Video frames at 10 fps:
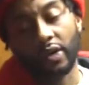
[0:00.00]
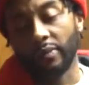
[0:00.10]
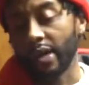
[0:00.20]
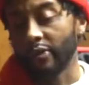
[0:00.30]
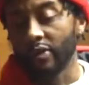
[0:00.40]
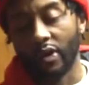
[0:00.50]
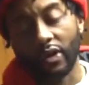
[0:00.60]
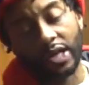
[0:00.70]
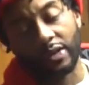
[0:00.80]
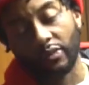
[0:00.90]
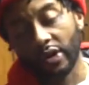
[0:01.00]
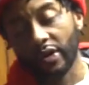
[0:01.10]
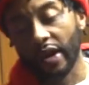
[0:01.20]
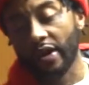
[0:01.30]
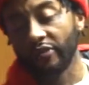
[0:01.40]
we roll up real
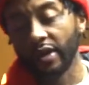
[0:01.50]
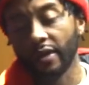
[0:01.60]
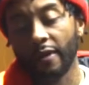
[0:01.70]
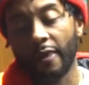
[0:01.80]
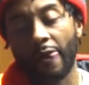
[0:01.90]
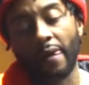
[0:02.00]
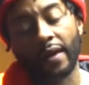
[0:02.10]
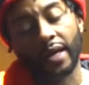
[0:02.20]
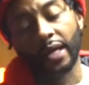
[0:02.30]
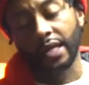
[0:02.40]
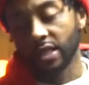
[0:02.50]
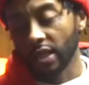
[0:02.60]
heavy. He's